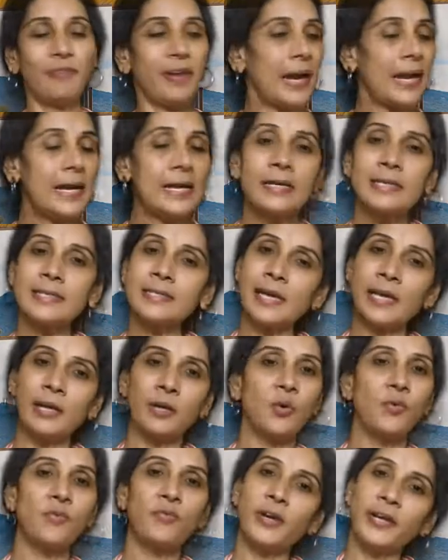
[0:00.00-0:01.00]
Elders can
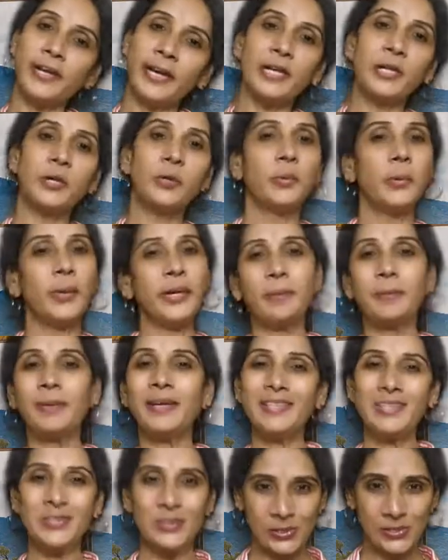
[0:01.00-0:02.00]
go for 10 to 20
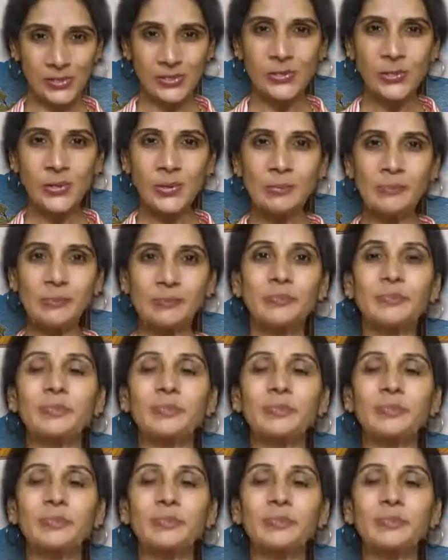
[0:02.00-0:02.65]
minutes also.